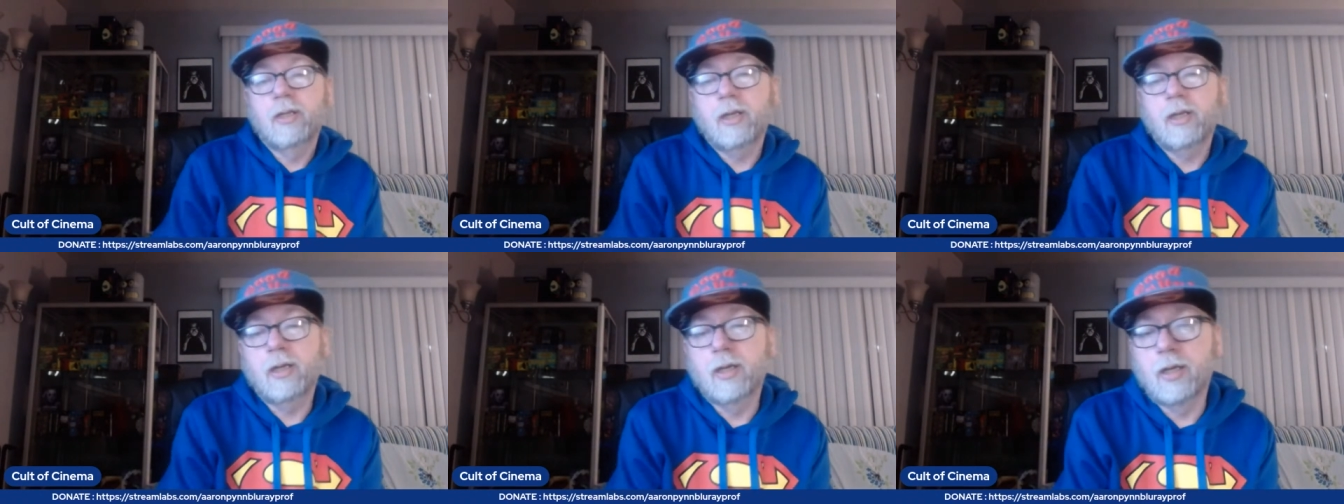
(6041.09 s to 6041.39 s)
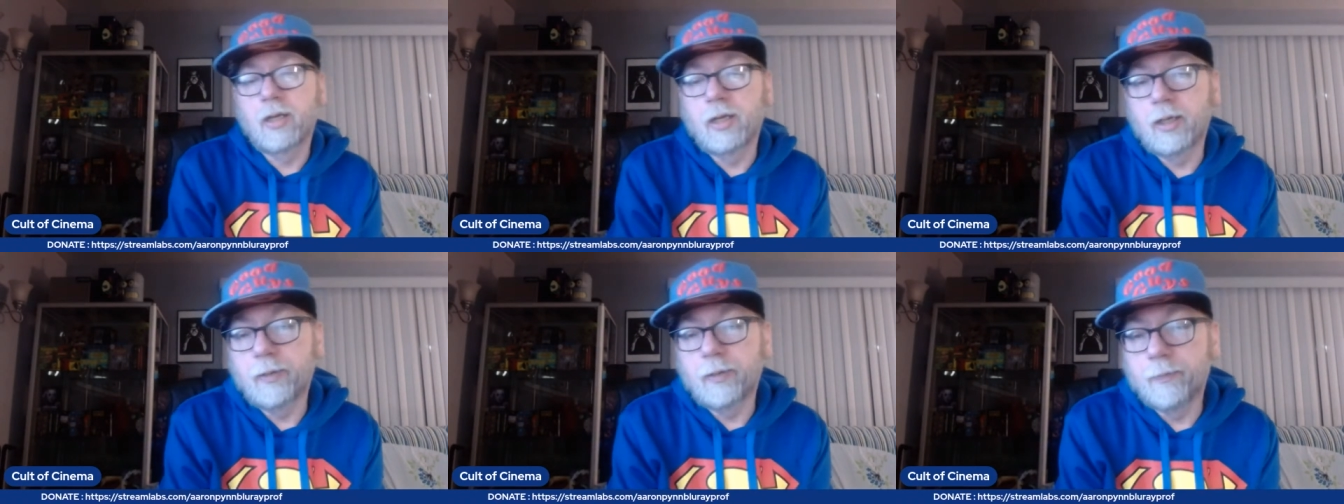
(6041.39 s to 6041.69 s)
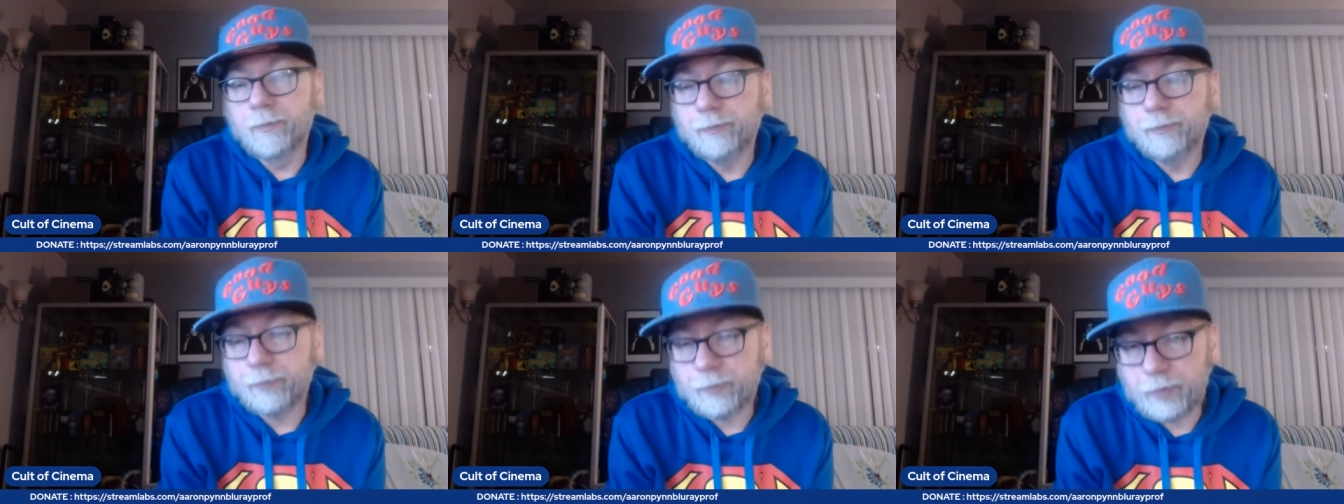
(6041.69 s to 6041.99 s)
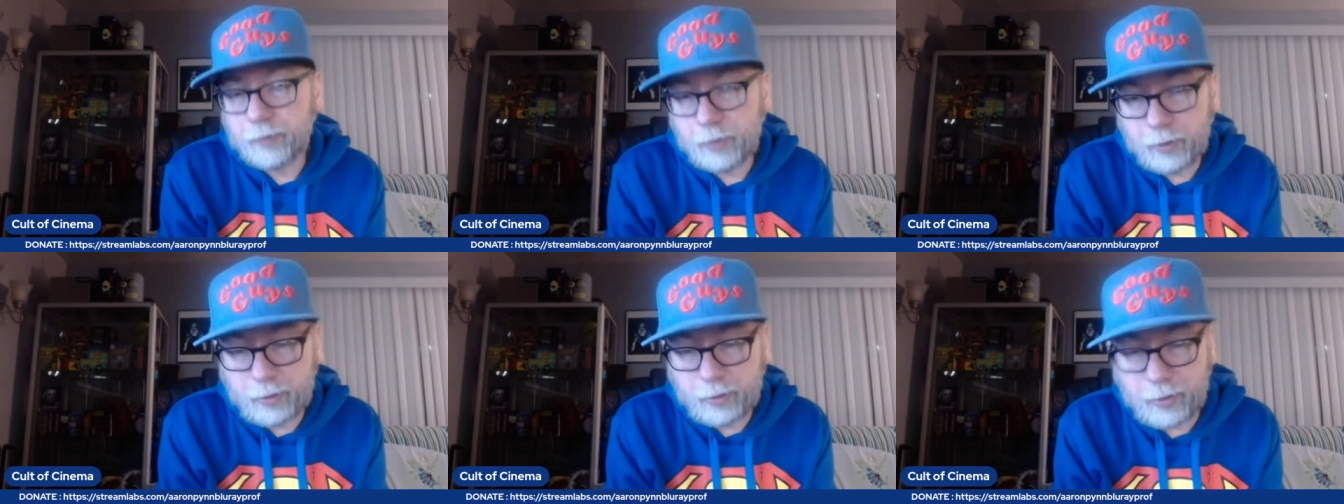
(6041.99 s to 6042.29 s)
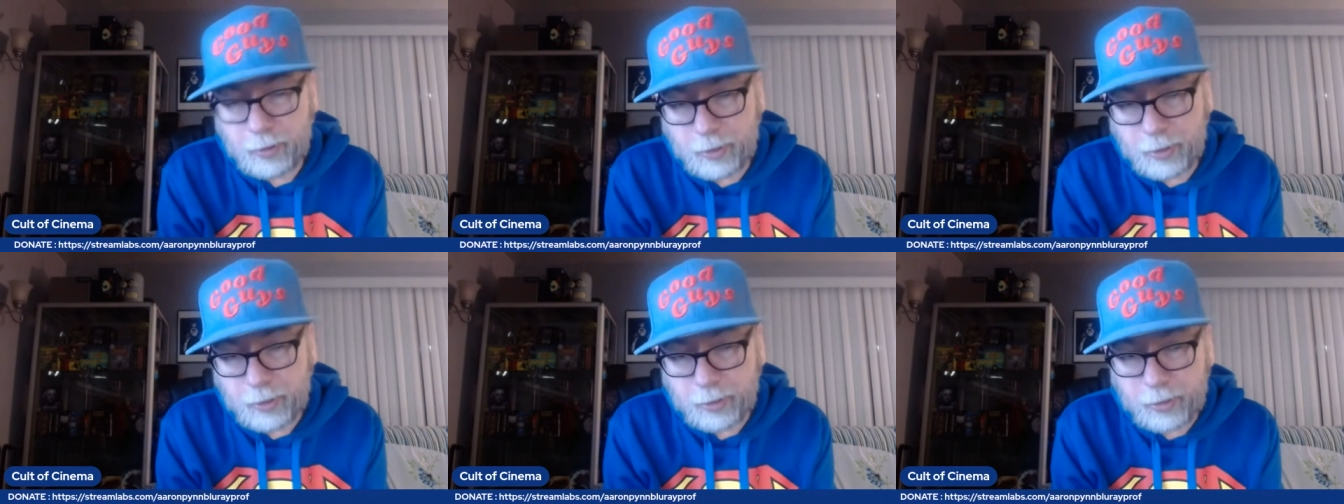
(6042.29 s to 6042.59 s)

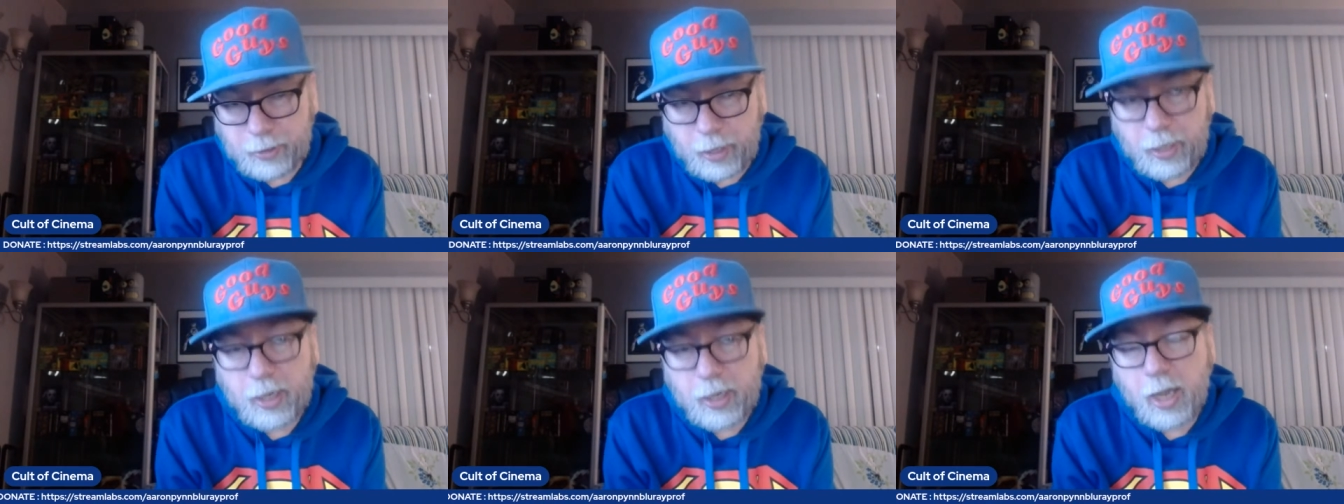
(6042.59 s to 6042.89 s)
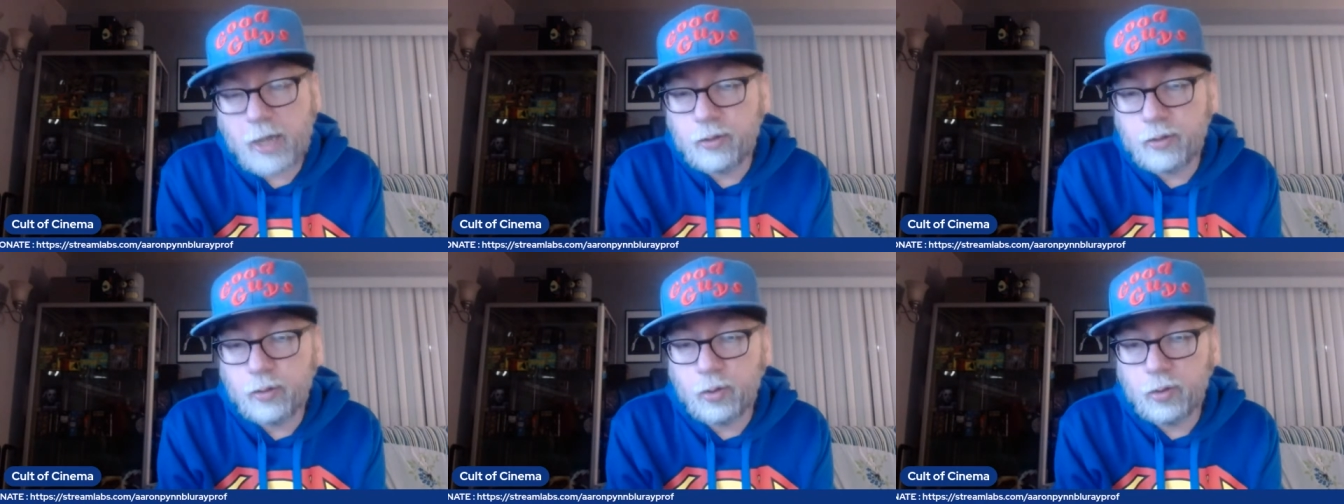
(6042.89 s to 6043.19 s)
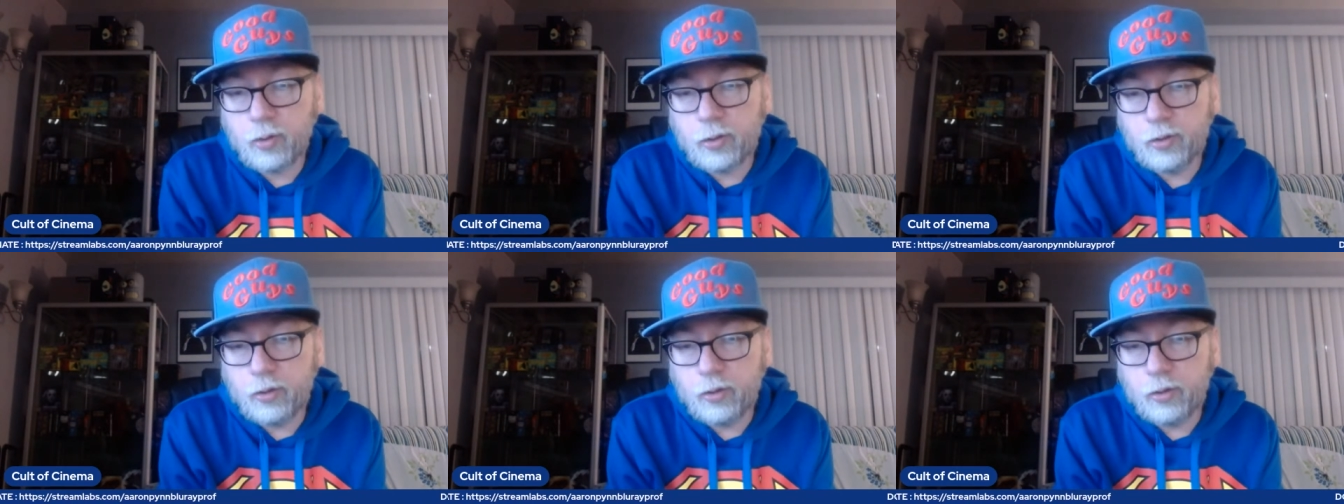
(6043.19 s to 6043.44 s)
And I truly